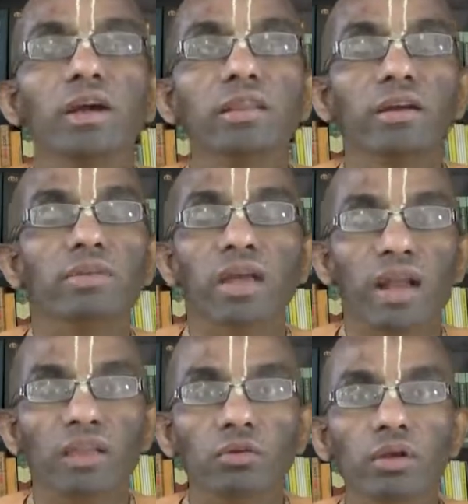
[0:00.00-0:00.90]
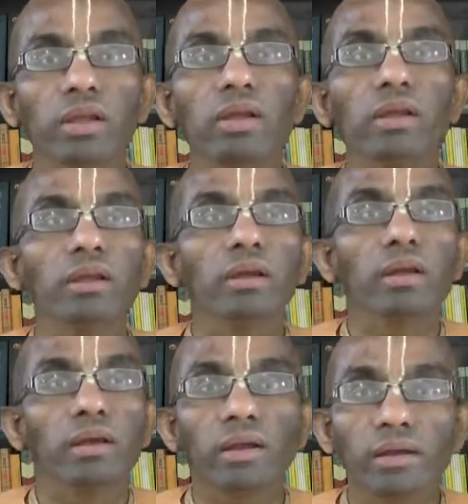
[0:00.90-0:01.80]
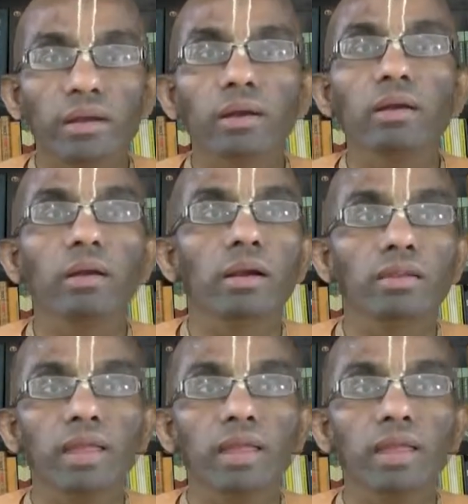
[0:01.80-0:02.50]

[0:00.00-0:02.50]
that we are actually eternal,